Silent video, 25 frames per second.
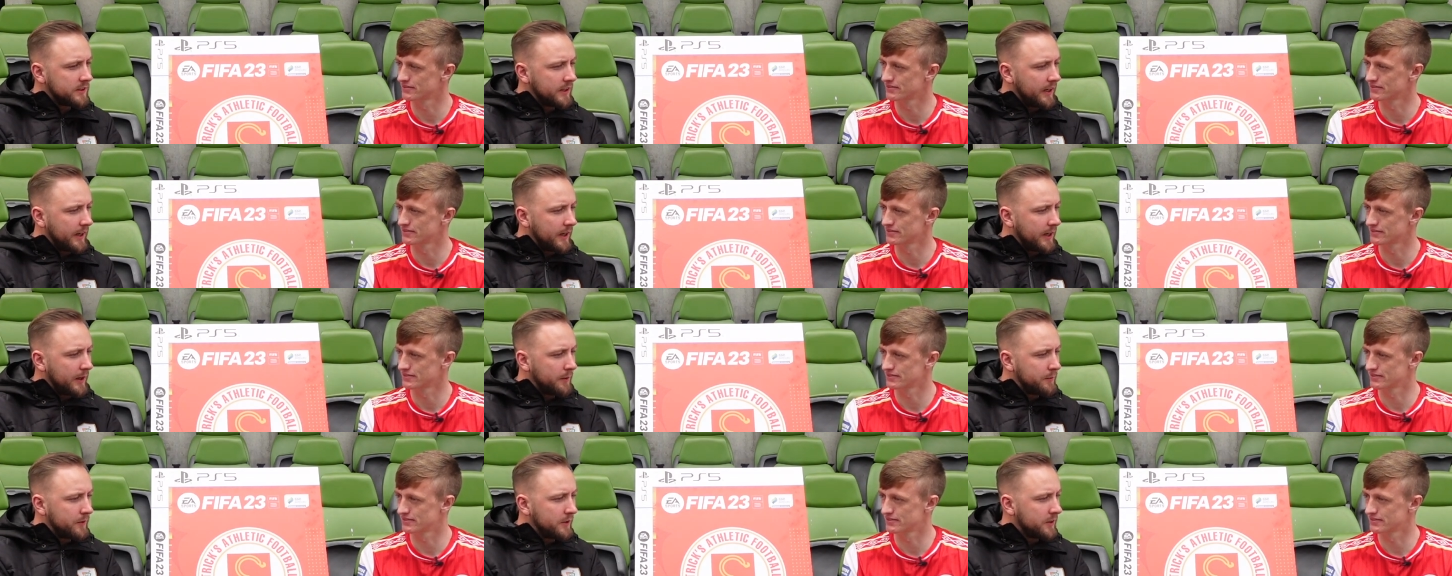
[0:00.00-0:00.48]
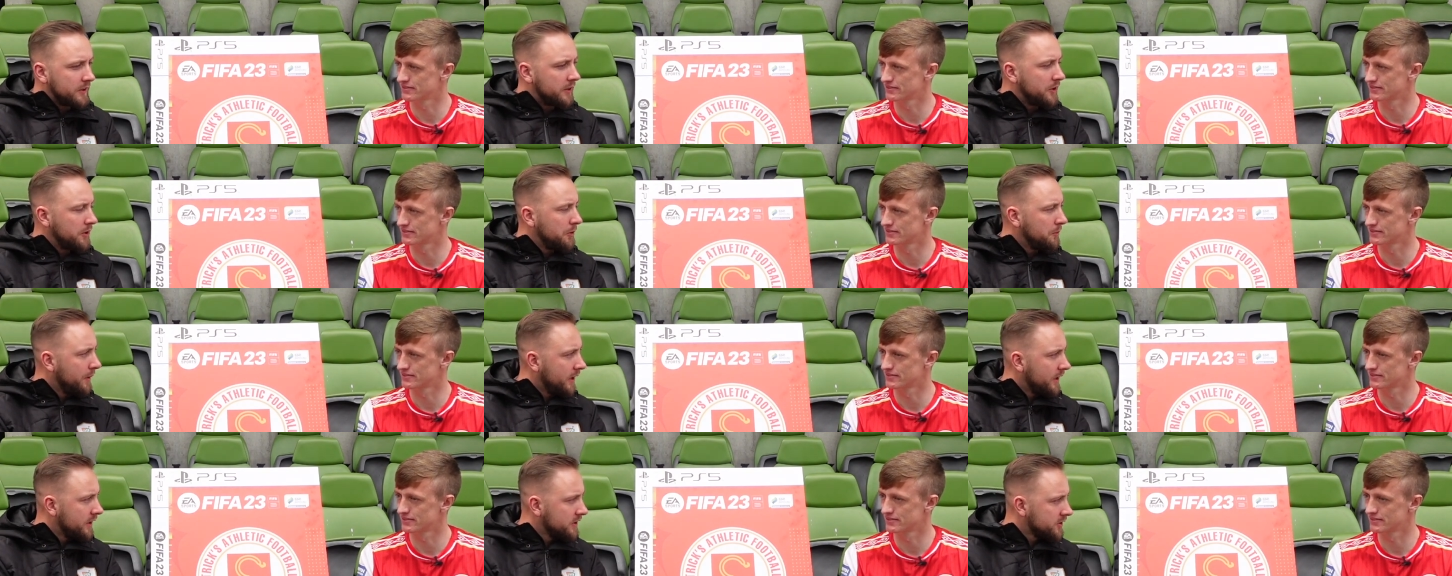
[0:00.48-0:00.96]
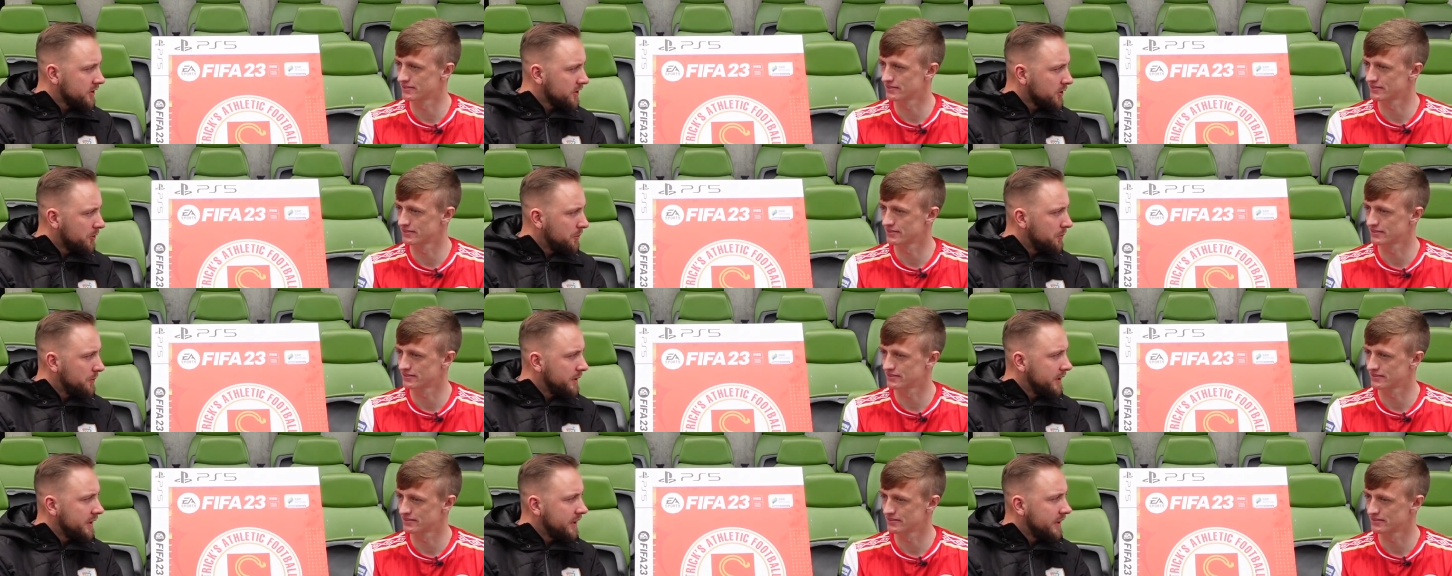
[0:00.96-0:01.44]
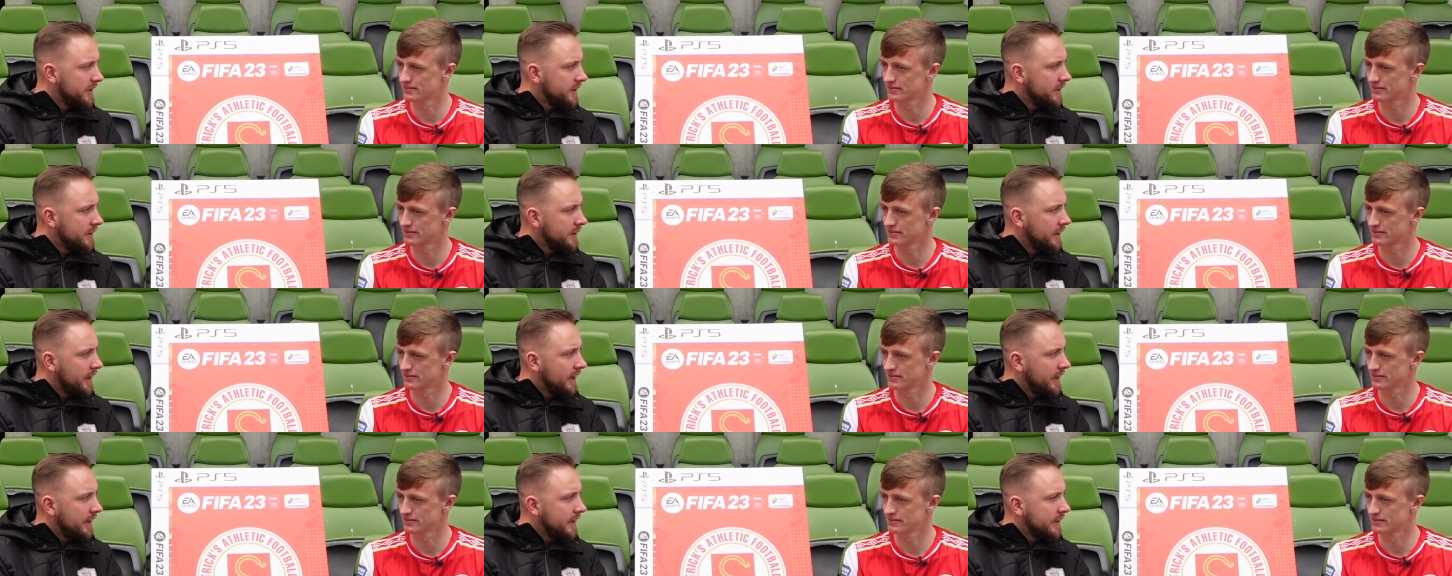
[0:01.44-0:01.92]
Speaker 1: You had a new manager coming
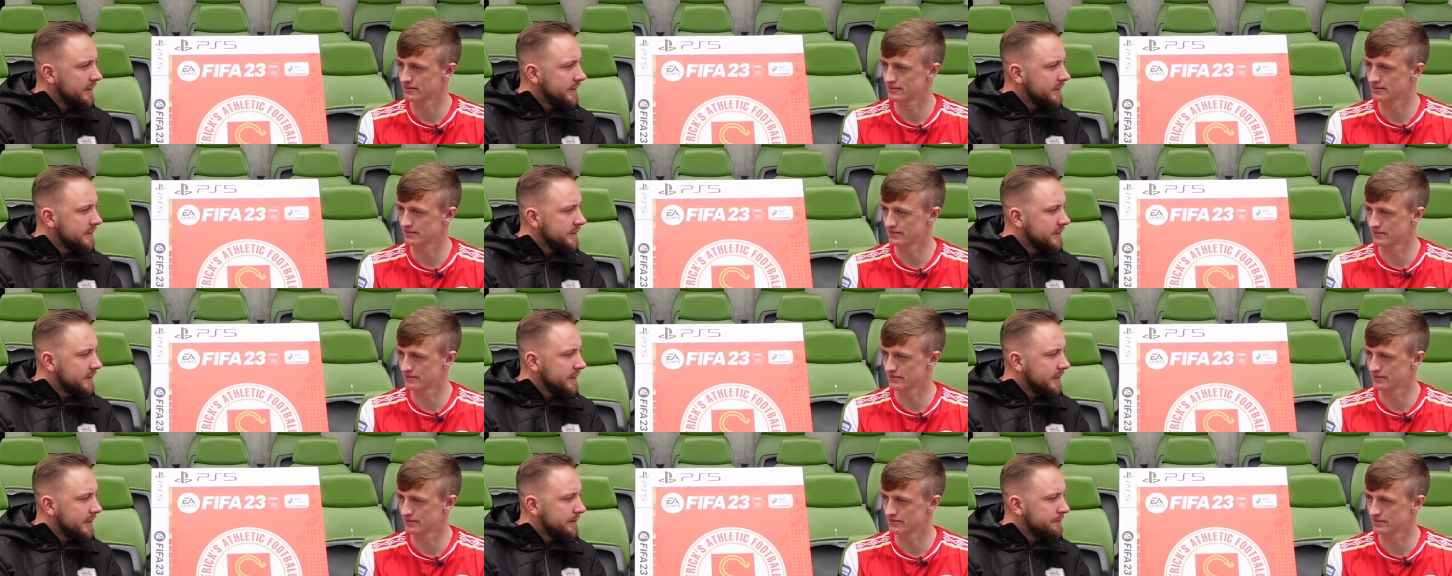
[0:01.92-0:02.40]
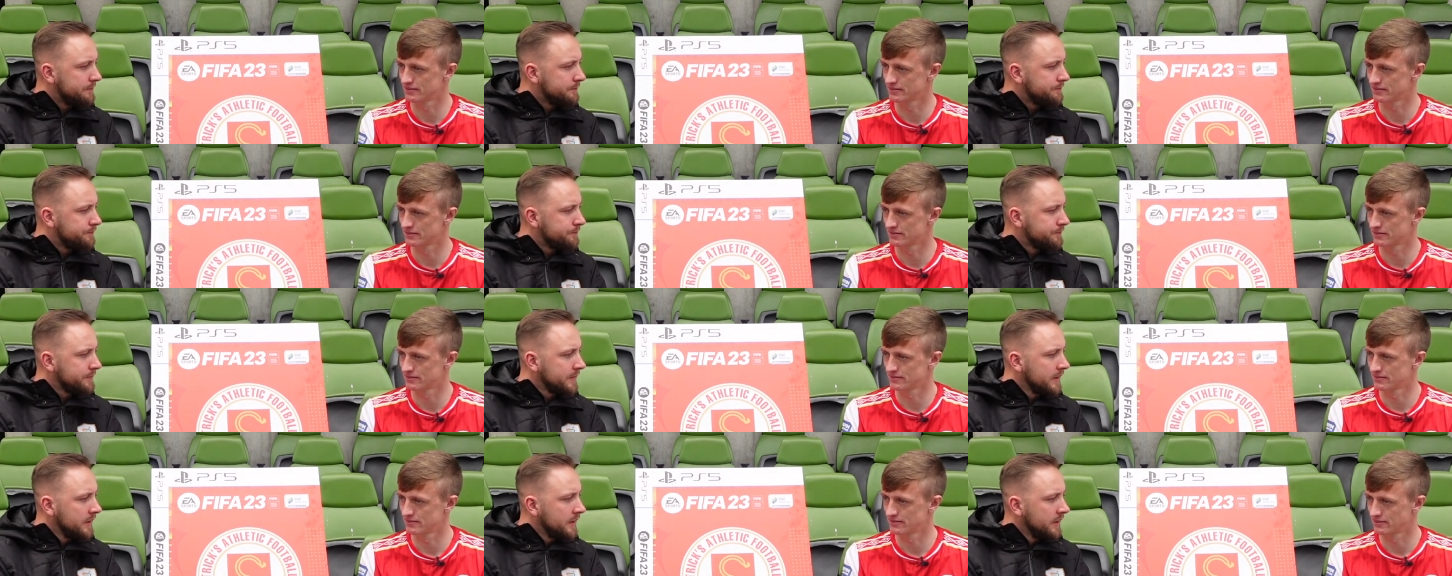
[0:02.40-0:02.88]
in, and